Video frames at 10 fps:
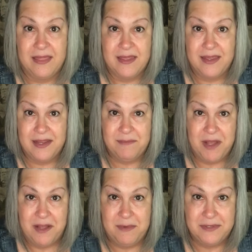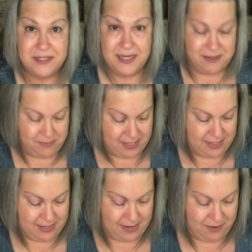think I'm almost at a minute
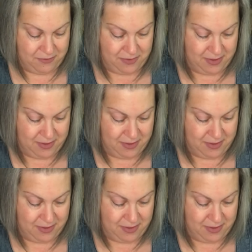now.